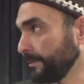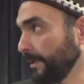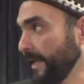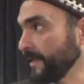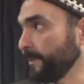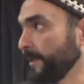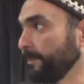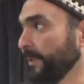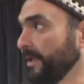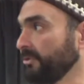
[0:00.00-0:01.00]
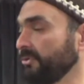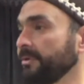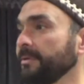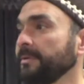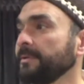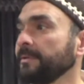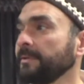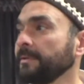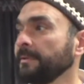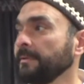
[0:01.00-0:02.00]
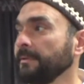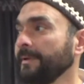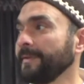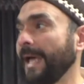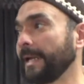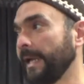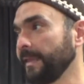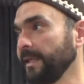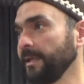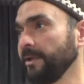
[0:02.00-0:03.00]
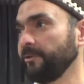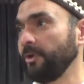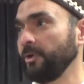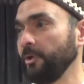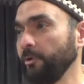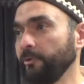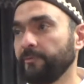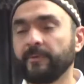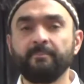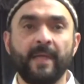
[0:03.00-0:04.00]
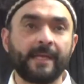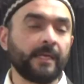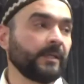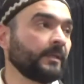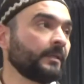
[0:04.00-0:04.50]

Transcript: has been impeached, and that I think is good news for many.